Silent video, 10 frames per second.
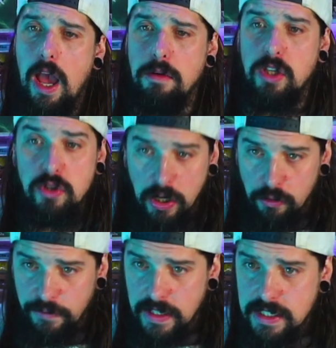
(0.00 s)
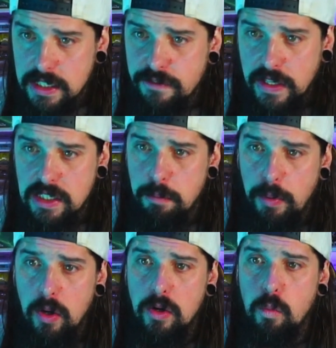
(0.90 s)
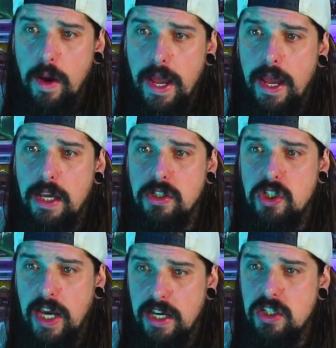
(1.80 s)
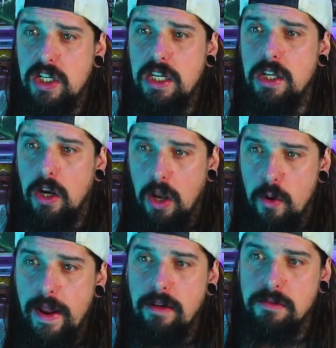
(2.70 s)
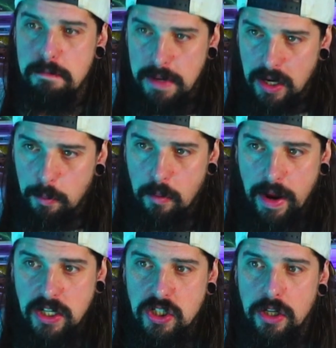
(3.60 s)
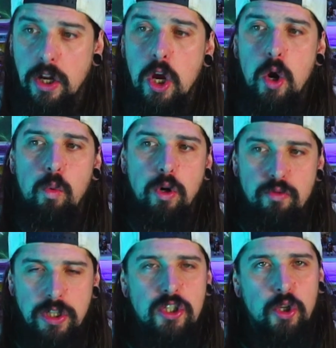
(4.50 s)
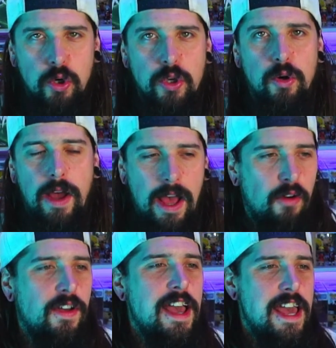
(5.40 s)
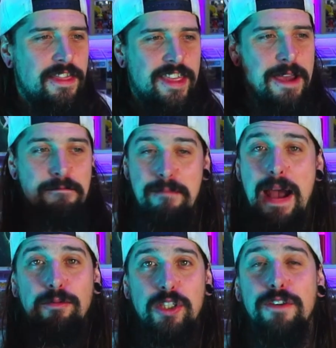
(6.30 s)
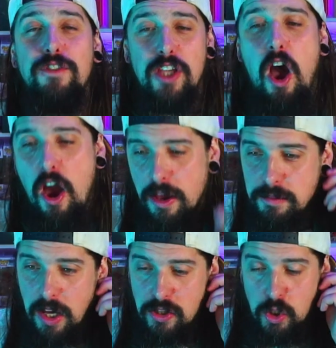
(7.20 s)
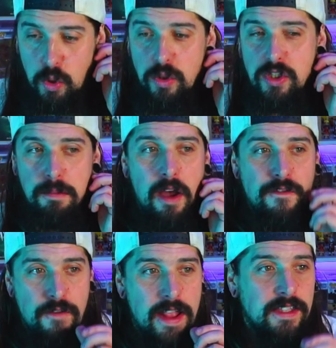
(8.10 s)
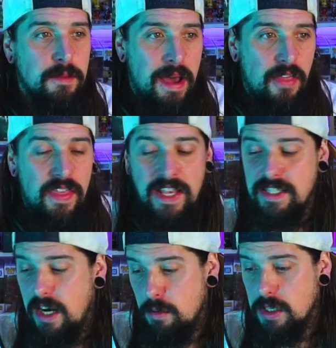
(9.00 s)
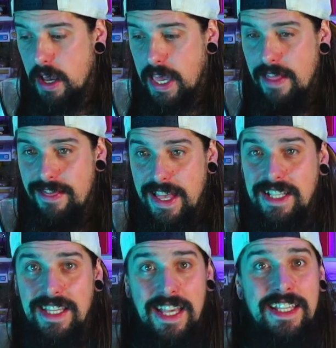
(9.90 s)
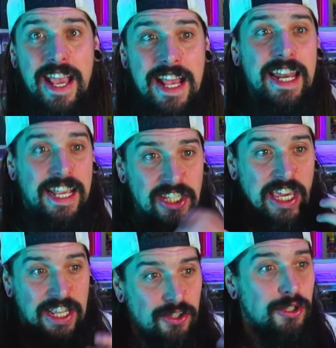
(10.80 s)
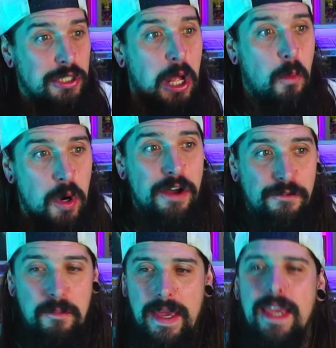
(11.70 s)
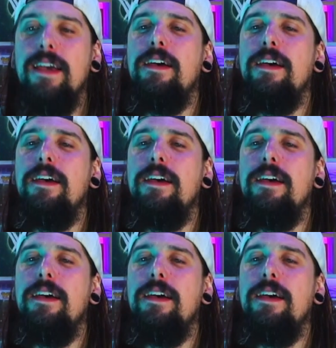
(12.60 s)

So general fixes, fix the bug where changing loadouts mid-operation would restore your health. The amount of times I talked to my friends about this, and I was like, this is a glitch. It does not work for me.